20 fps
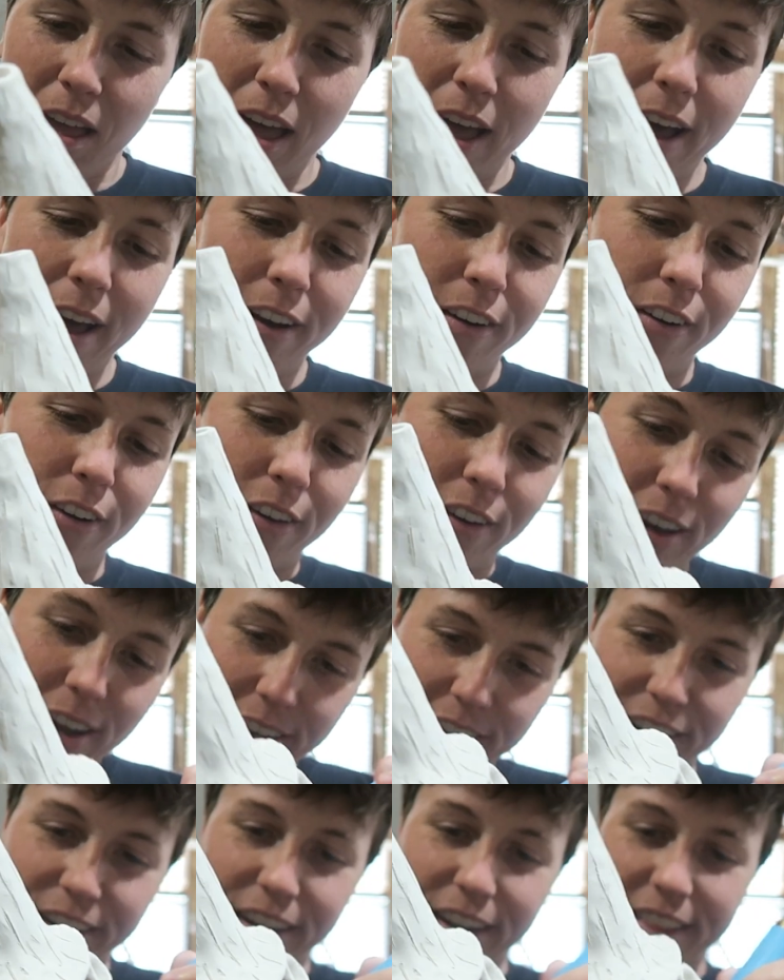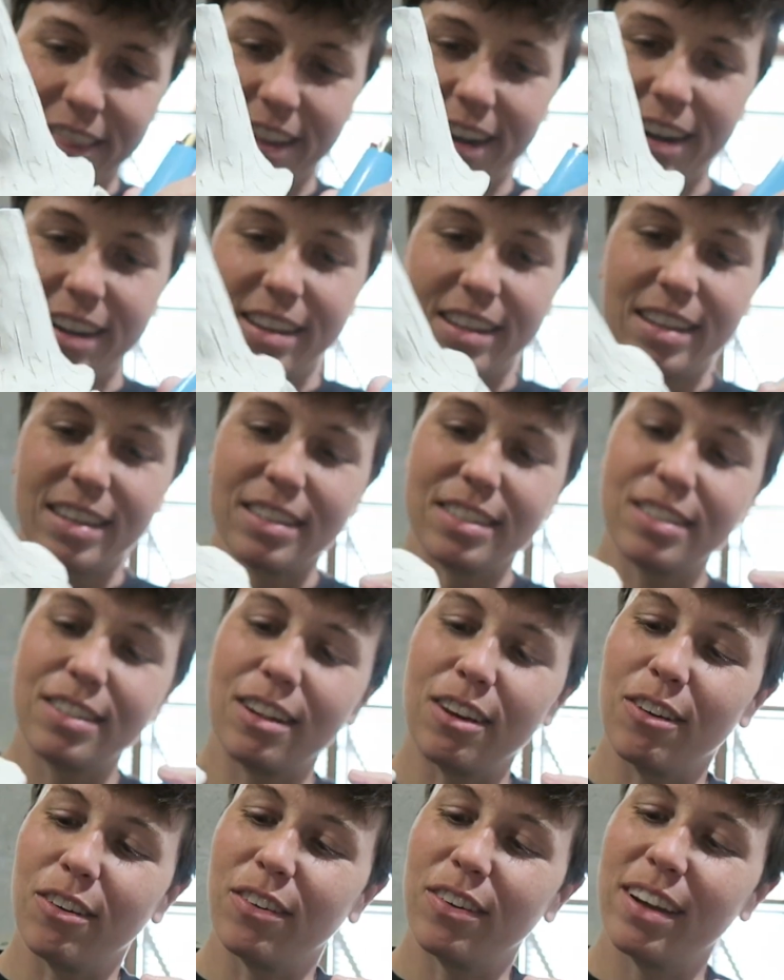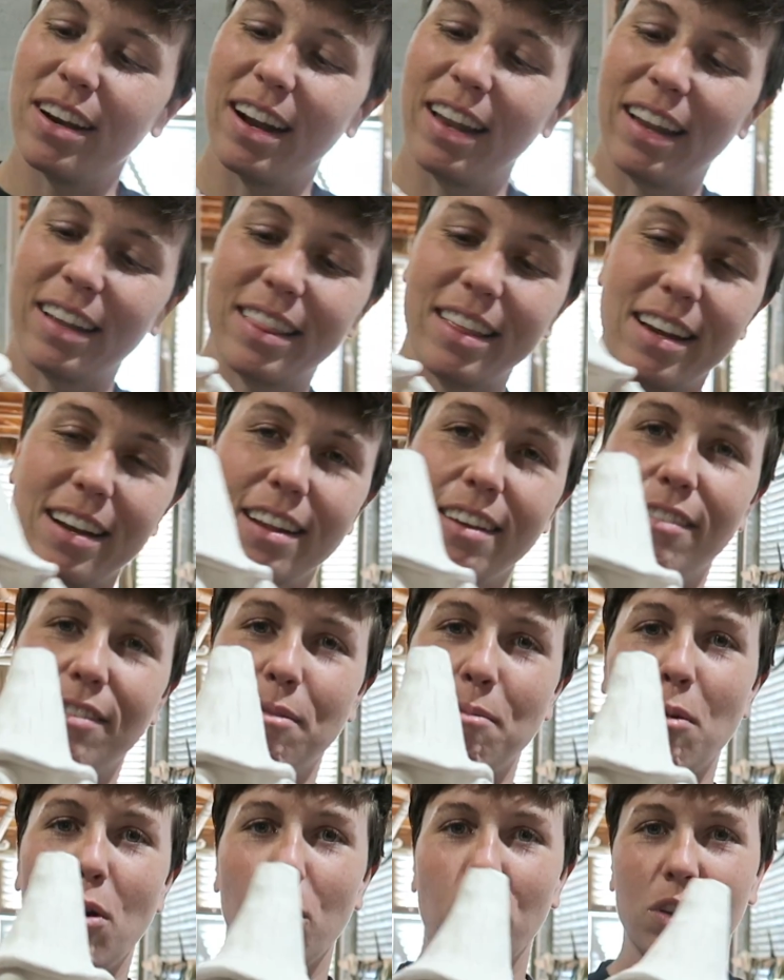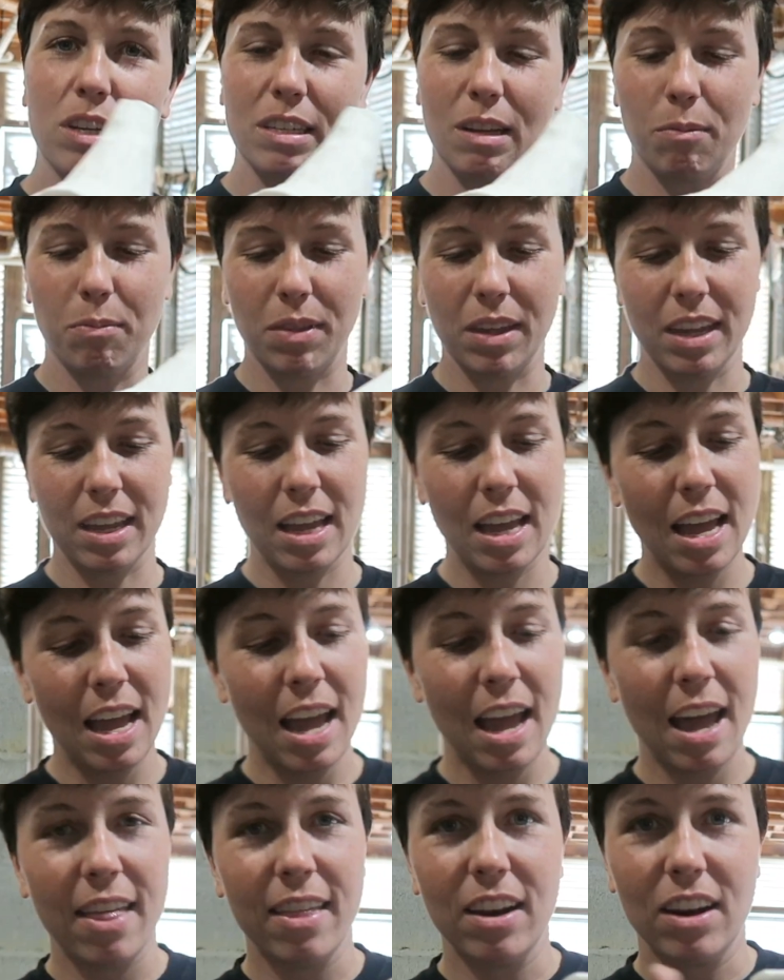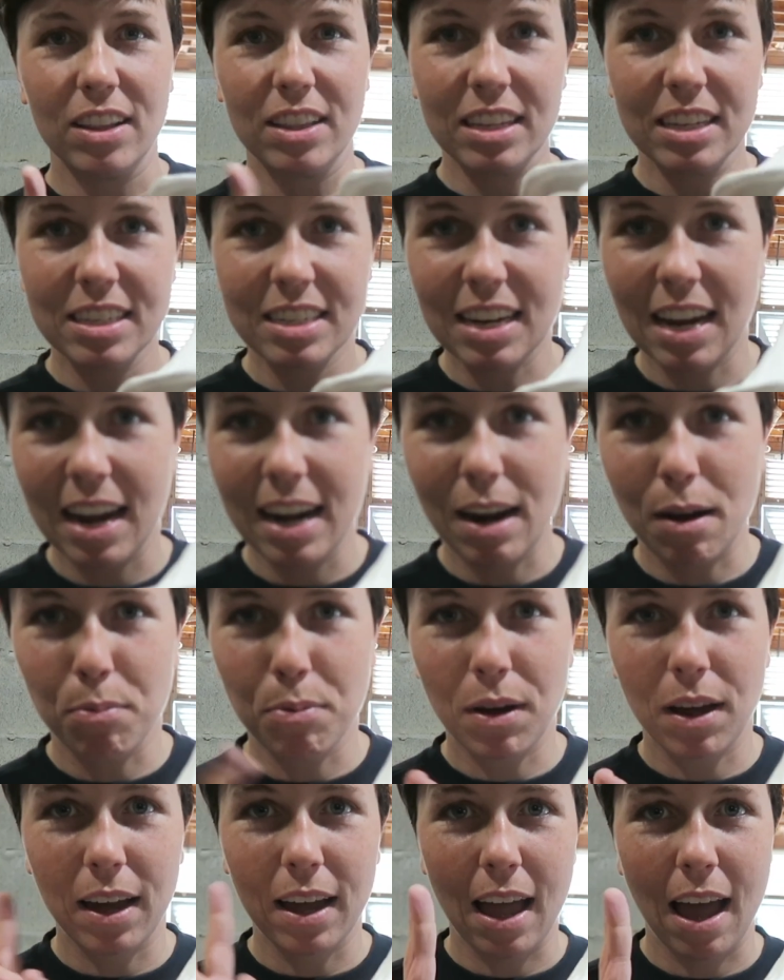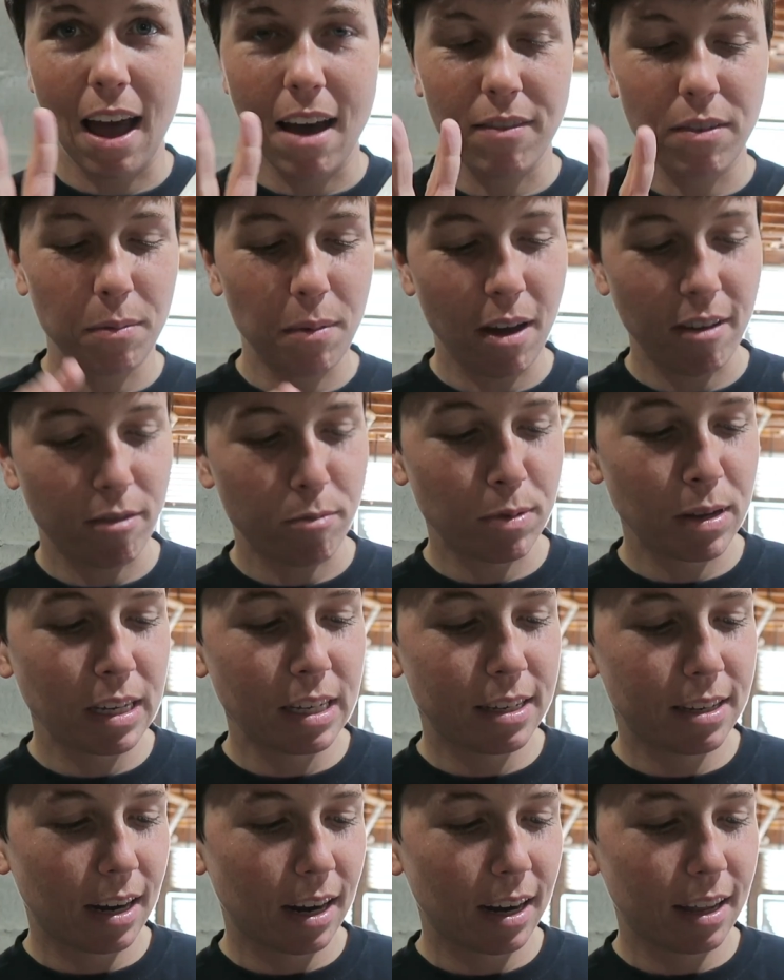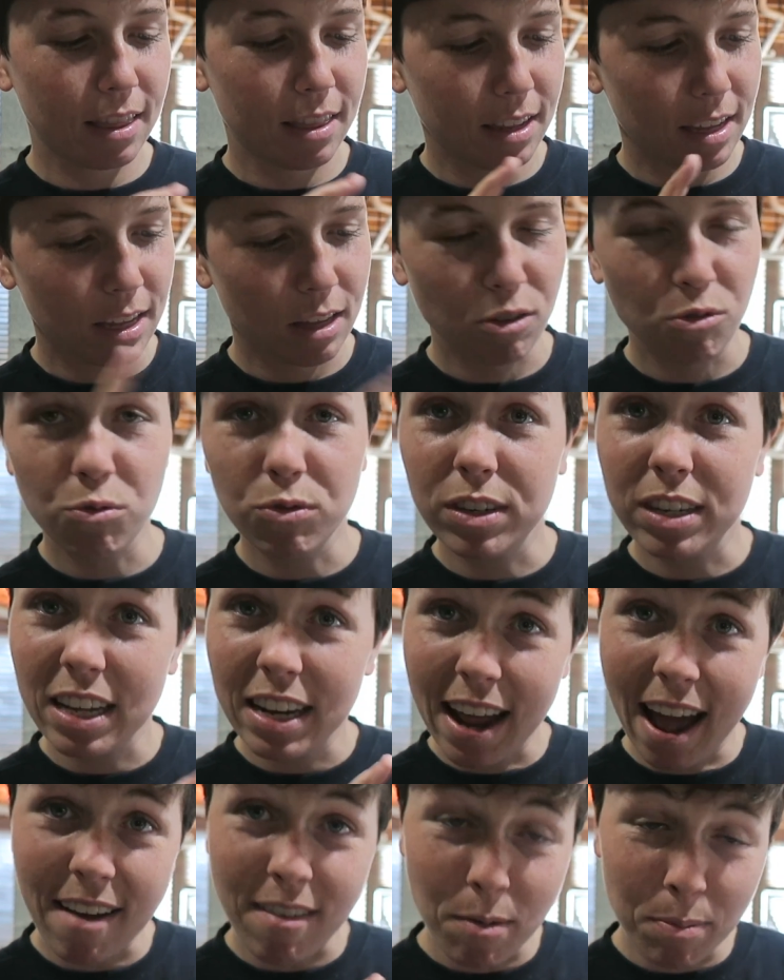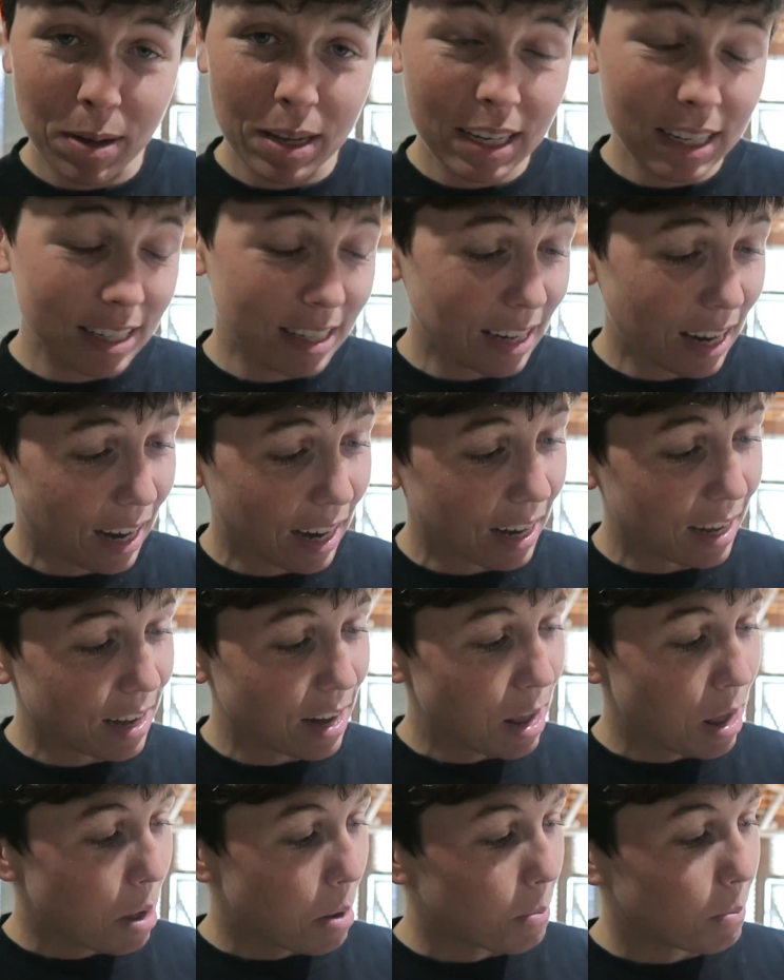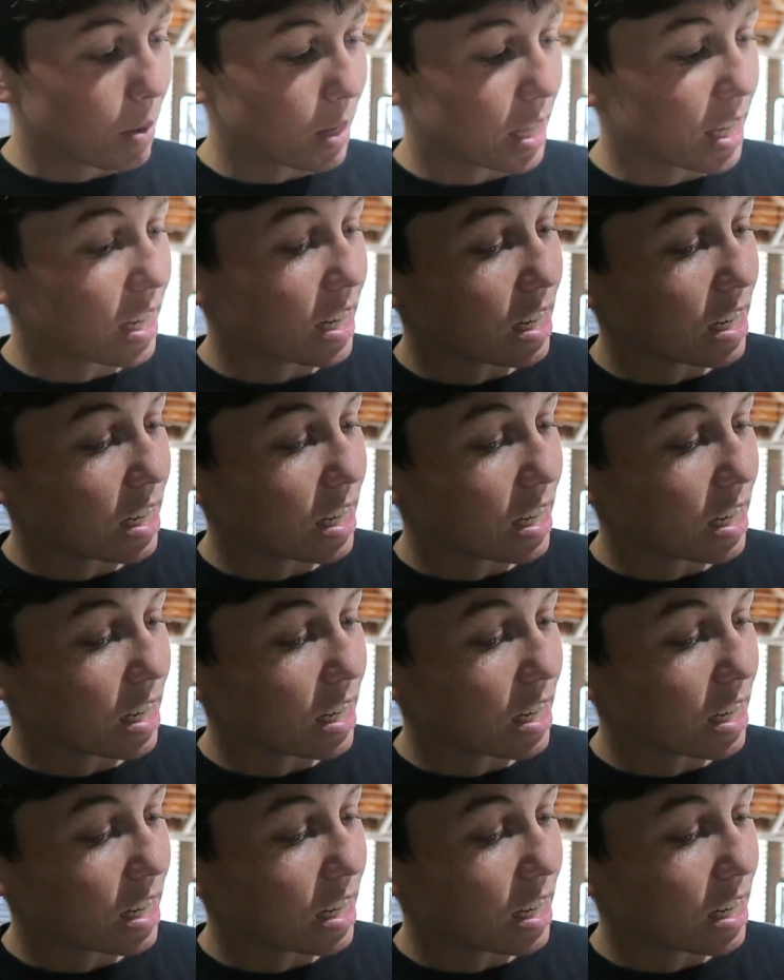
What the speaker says: I don't know, I kind of like that idea. So, and I like the idea of him holding something. And then on this side, I'll probably have him have a peace sign. You did have a peace sign, but the